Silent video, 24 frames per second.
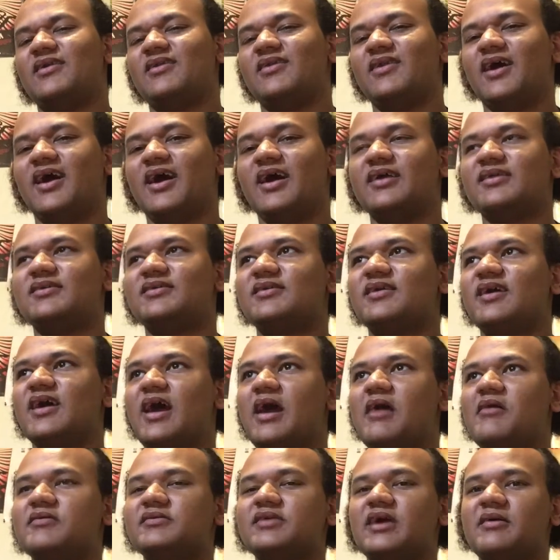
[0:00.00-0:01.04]
that
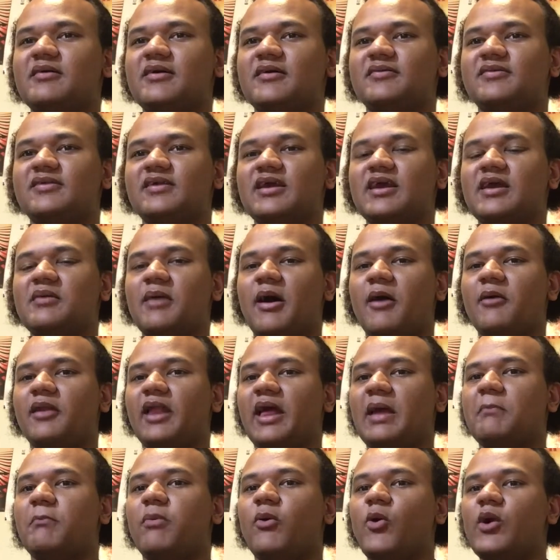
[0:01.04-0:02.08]
every time I see him, I
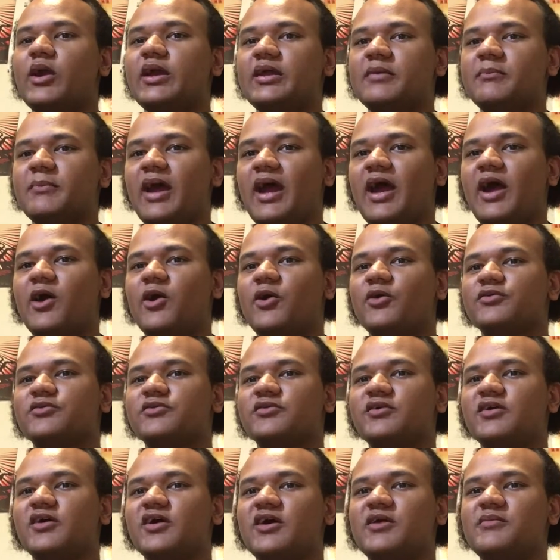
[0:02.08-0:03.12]
would point him
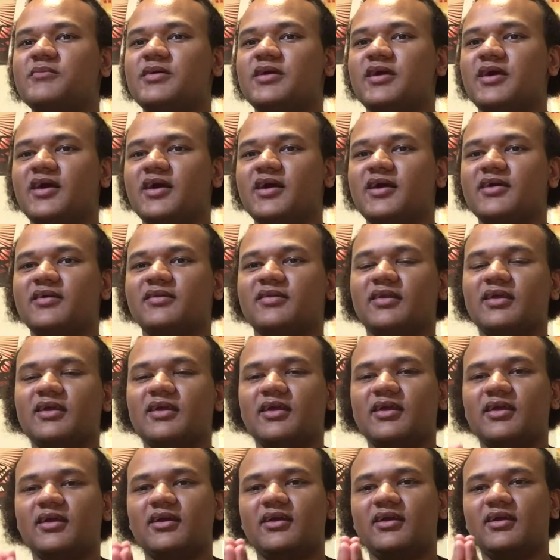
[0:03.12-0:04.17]
out, because
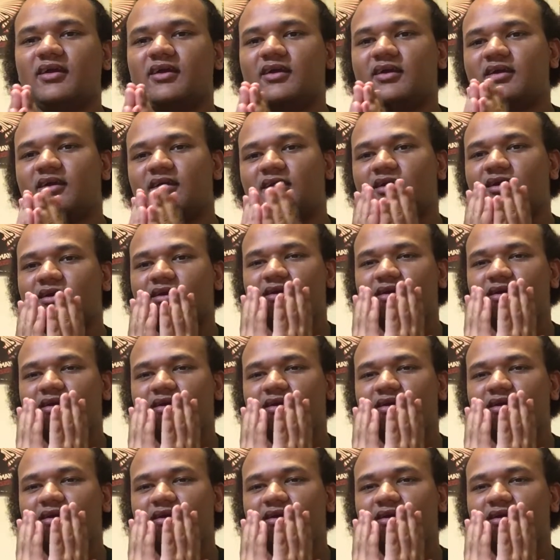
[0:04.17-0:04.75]
he